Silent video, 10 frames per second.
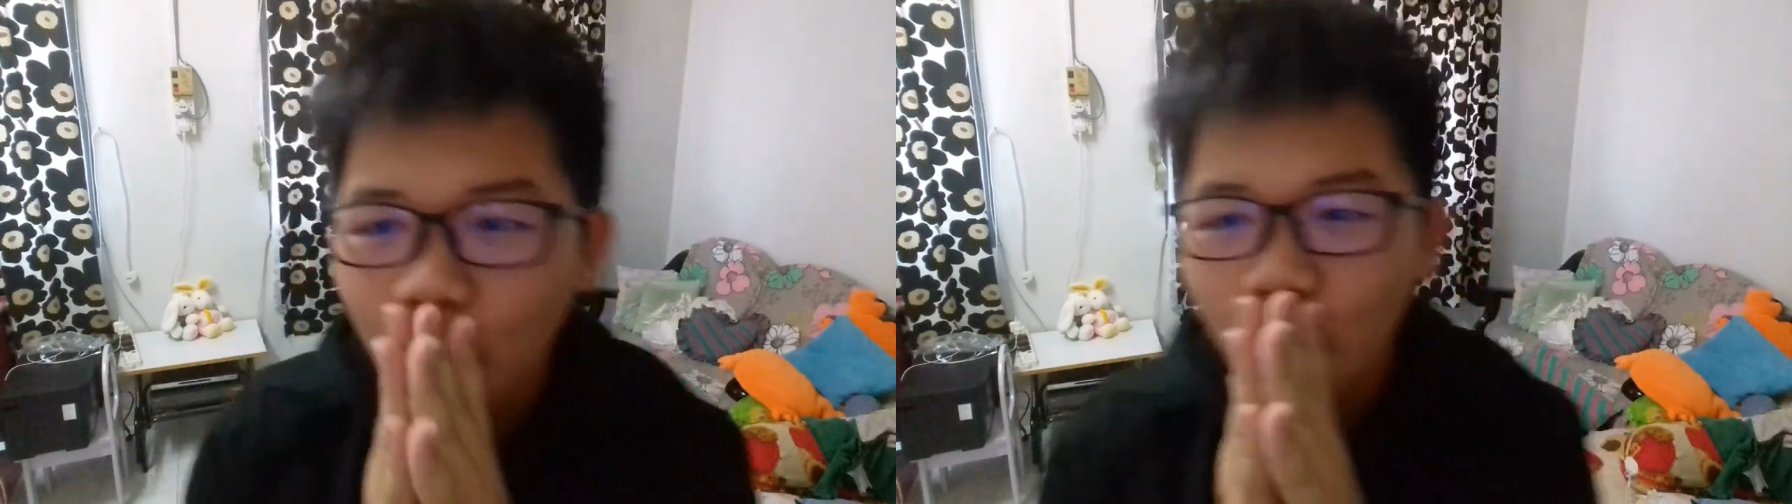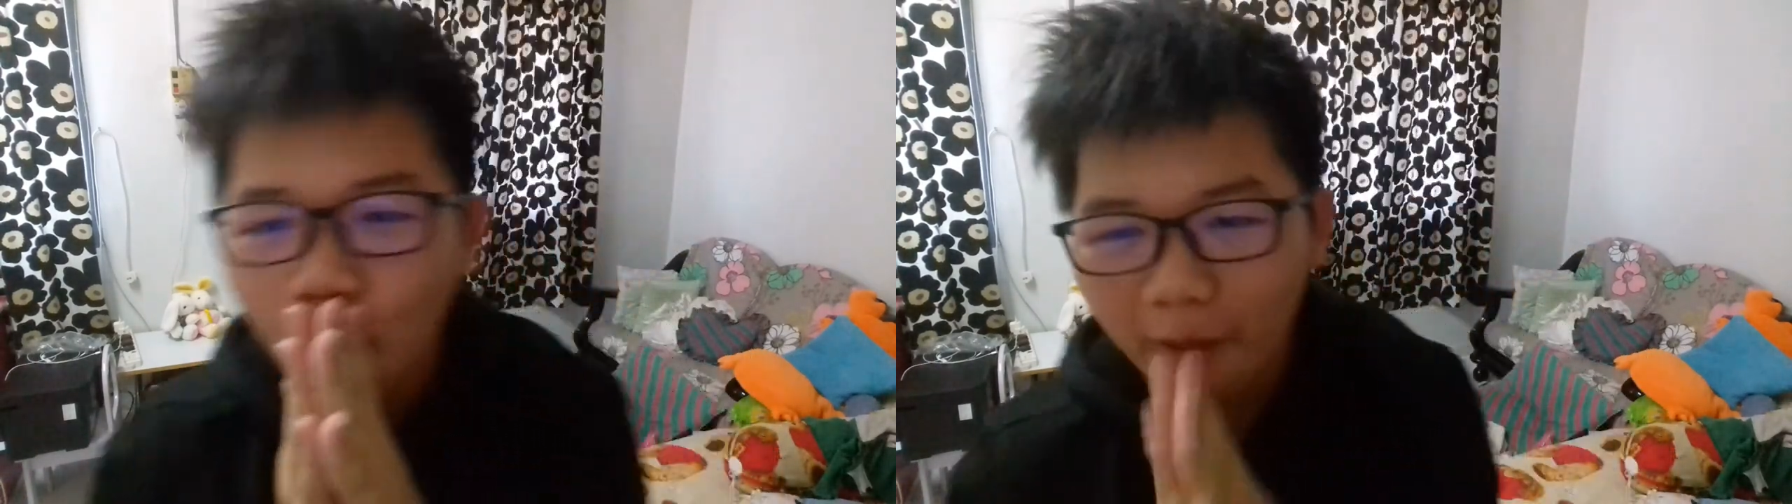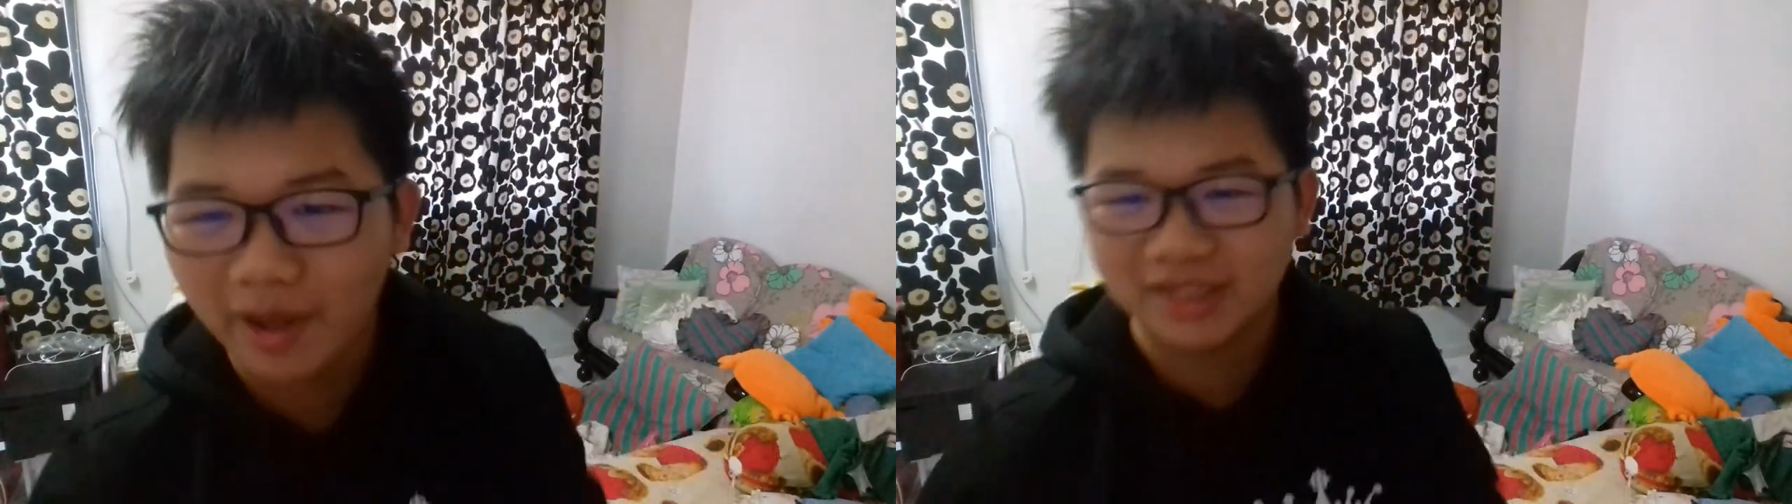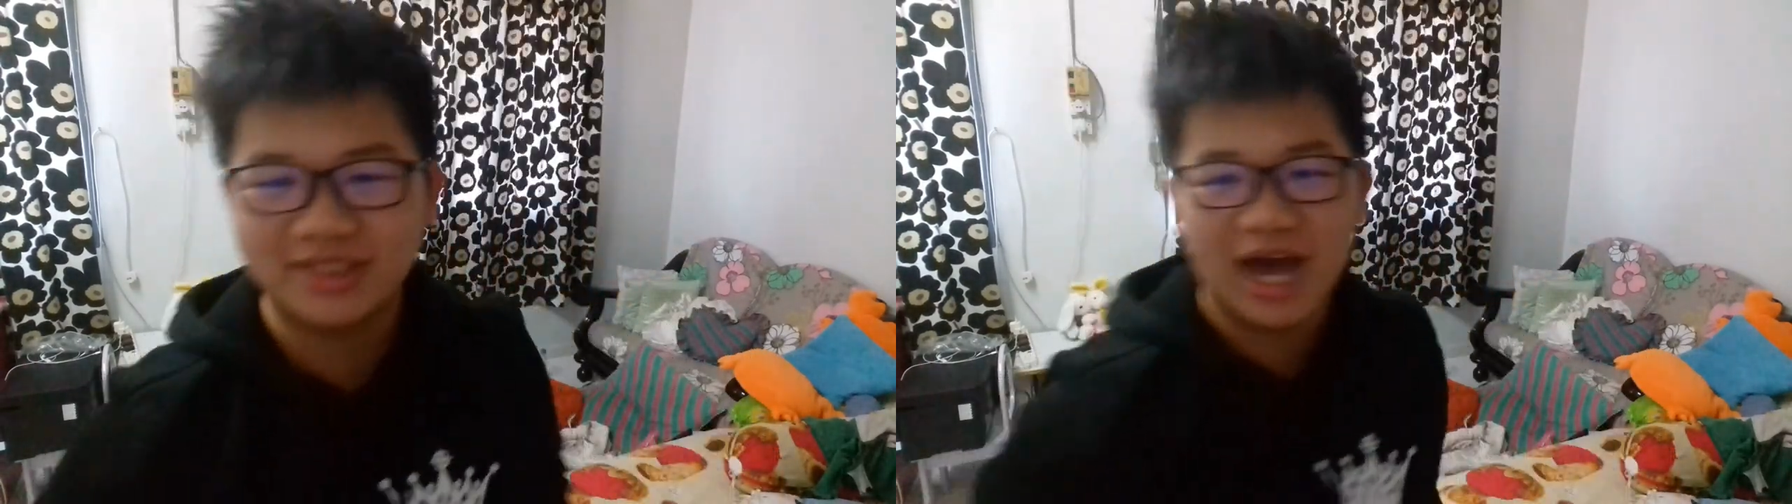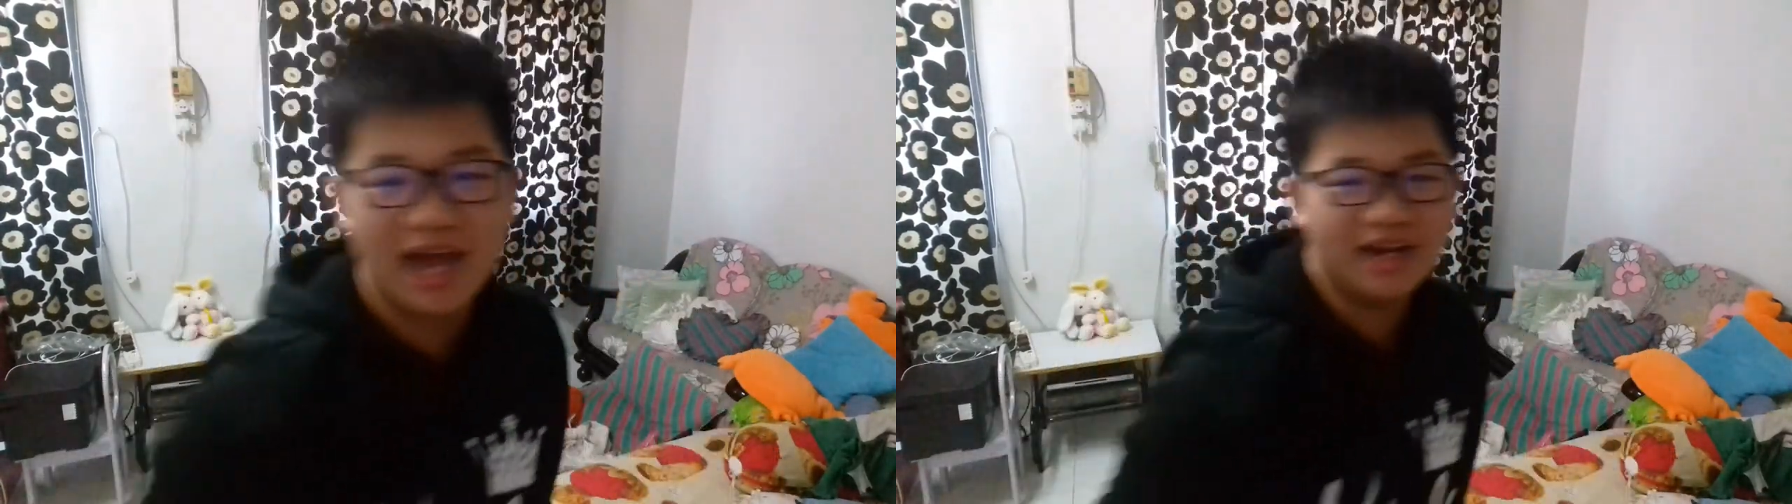Ooh, I'm
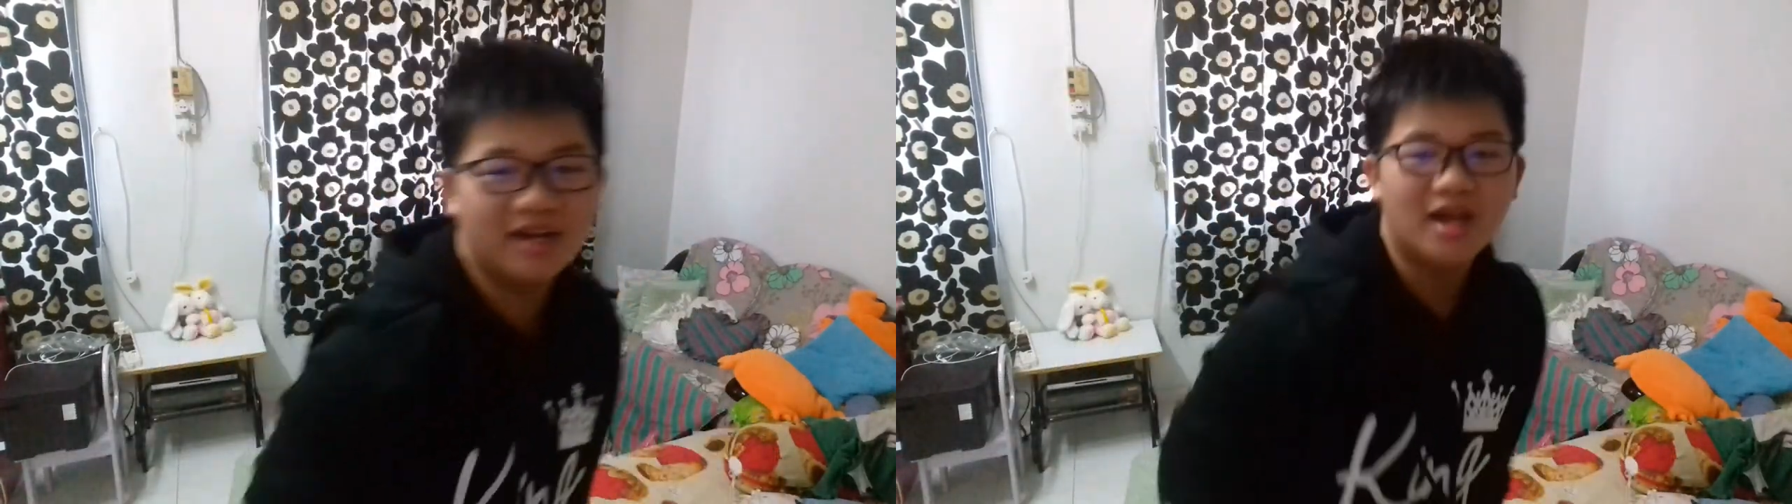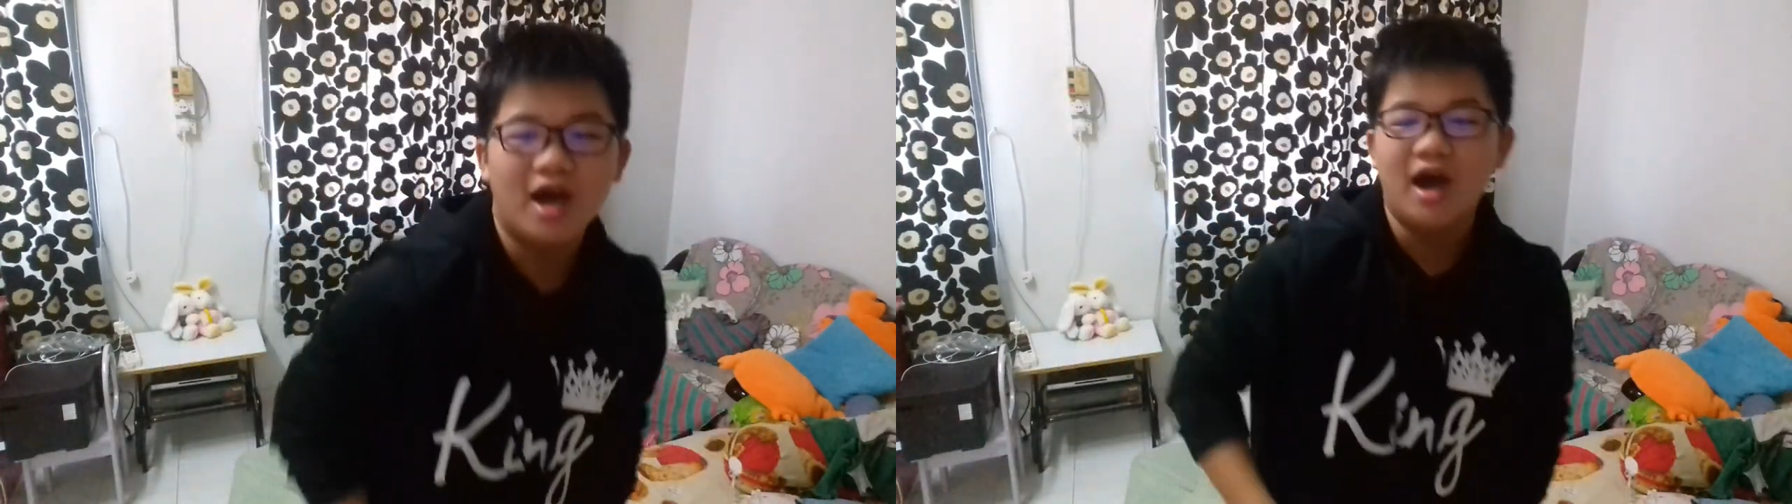excited.